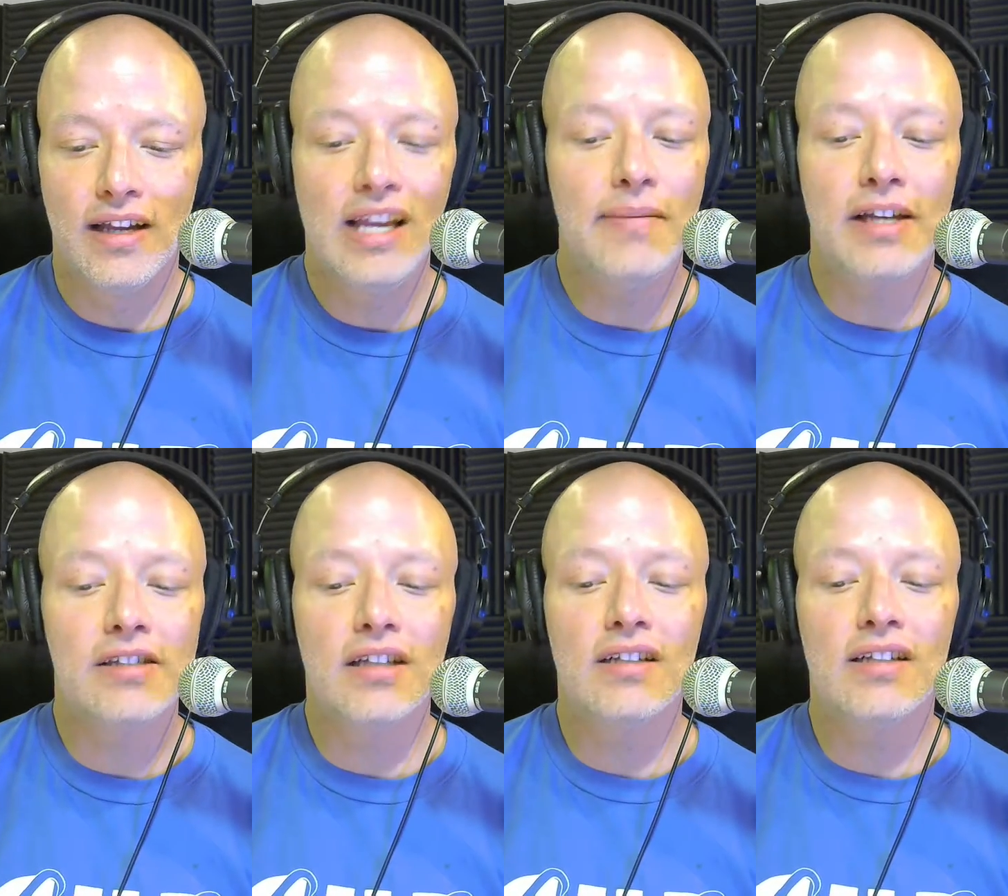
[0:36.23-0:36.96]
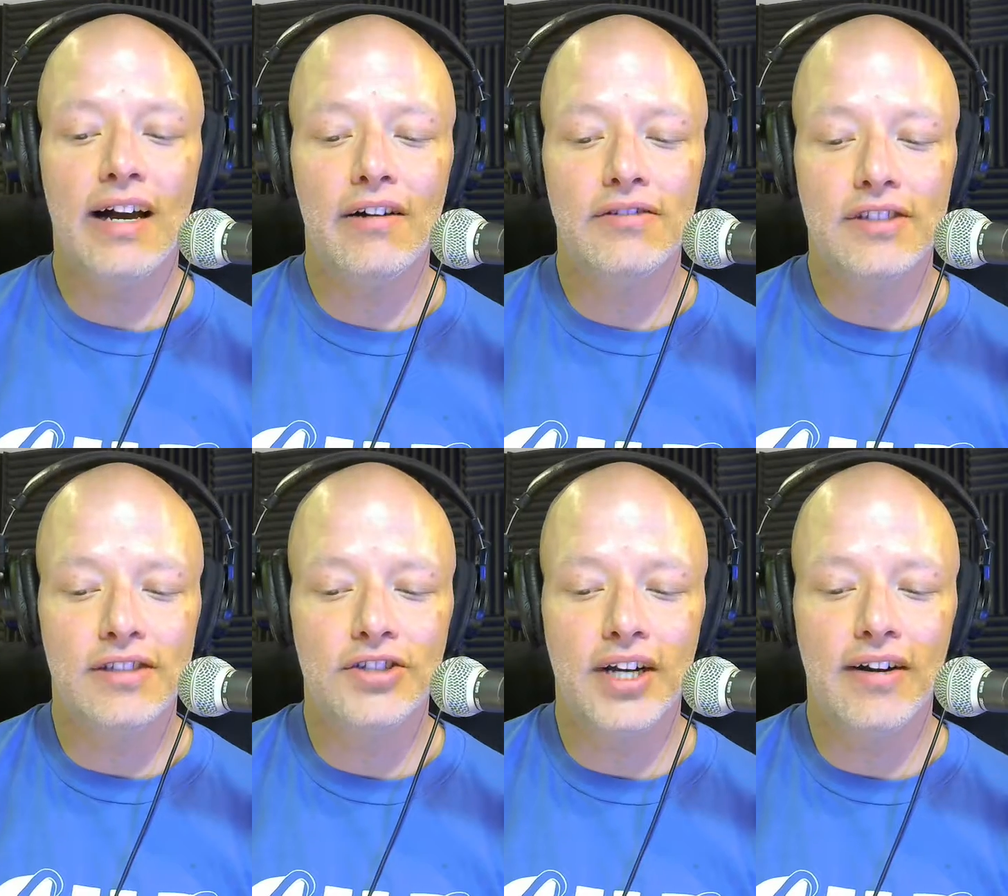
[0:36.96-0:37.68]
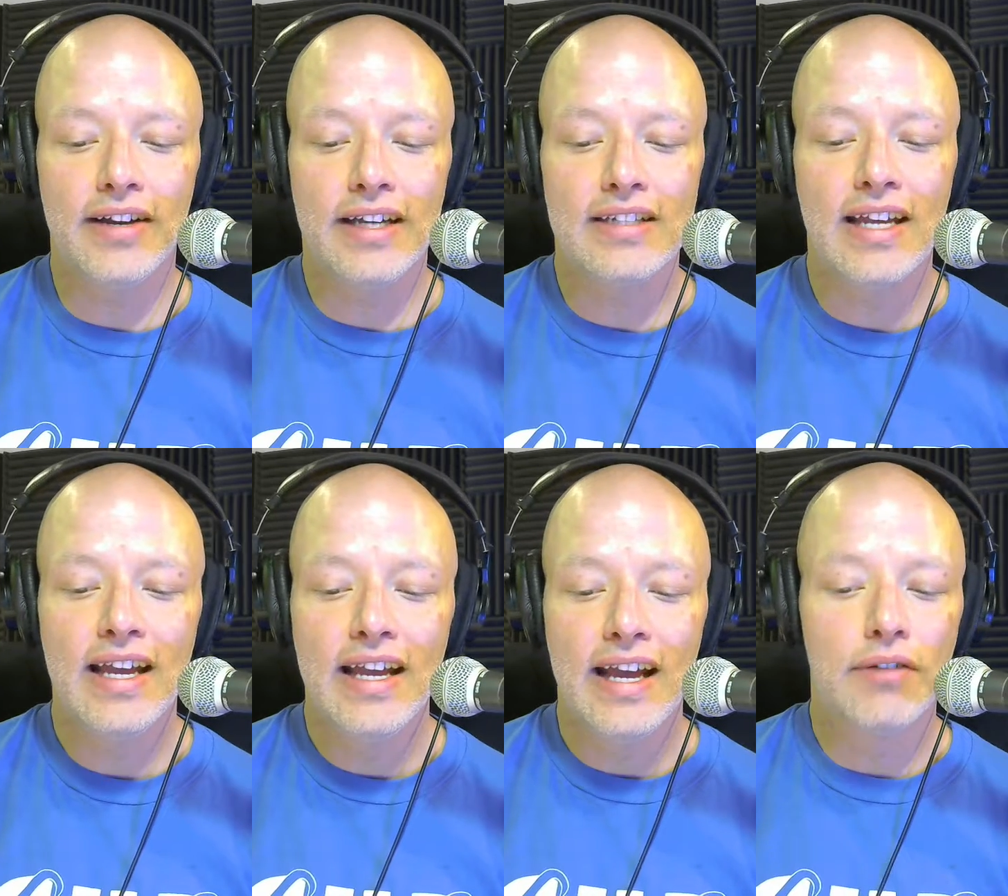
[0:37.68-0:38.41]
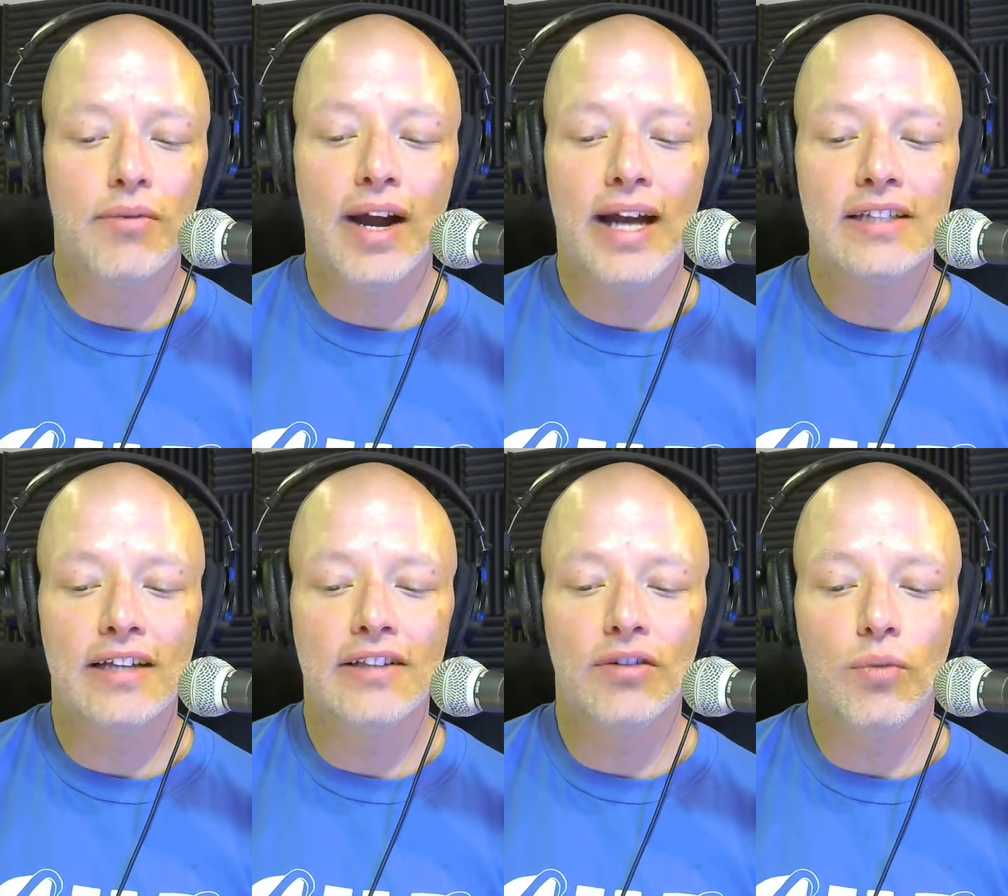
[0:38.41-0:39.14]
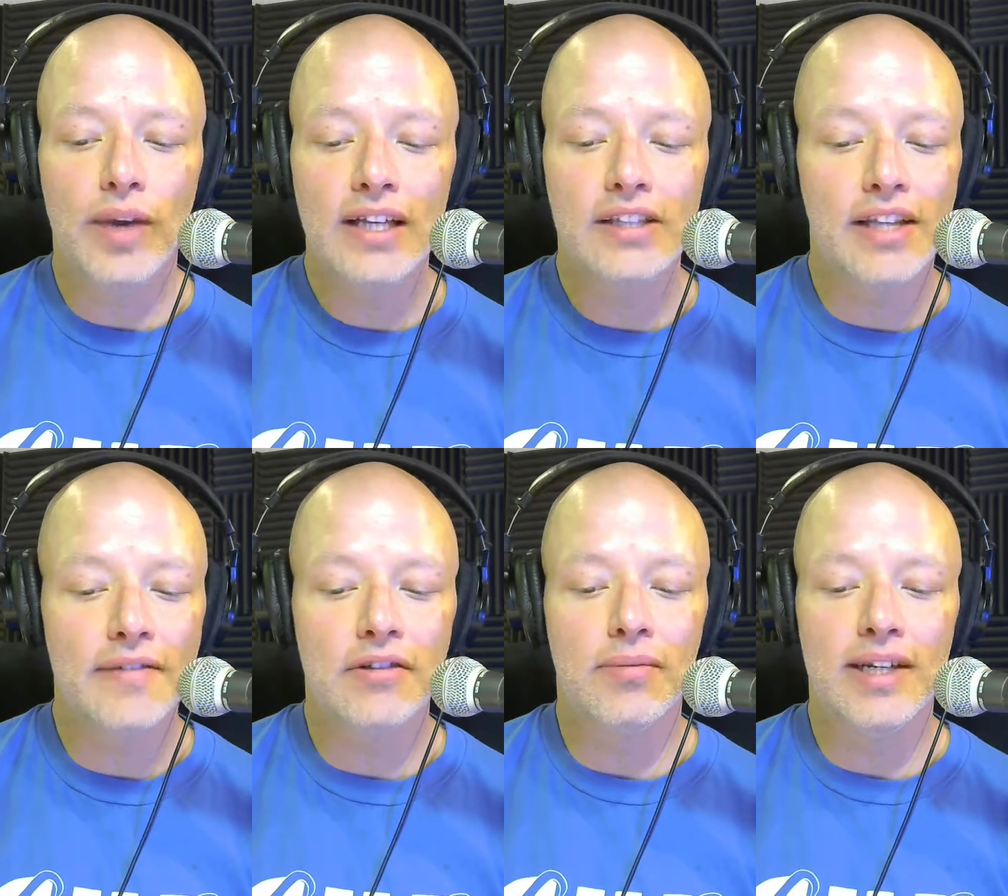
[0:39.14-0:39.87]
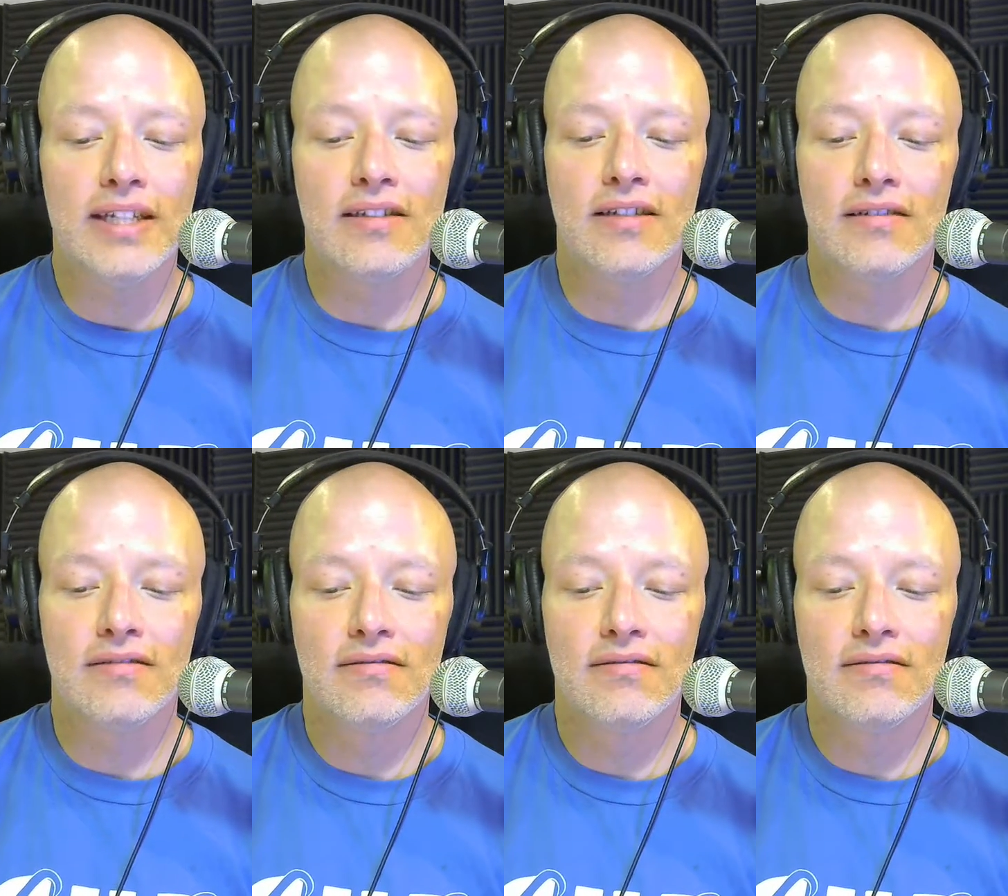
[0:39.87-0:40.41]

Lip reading: He makes the clouds his chariot and rides on the wings of the wind.